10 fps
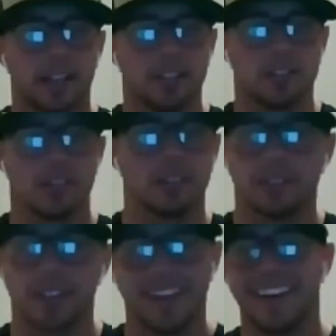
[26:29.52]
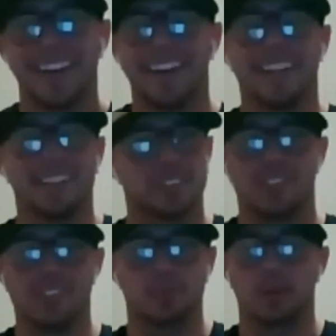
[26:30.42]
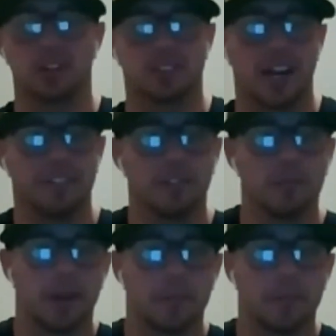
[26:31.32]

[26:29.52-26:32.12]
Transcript: the smartest guy I've ever met.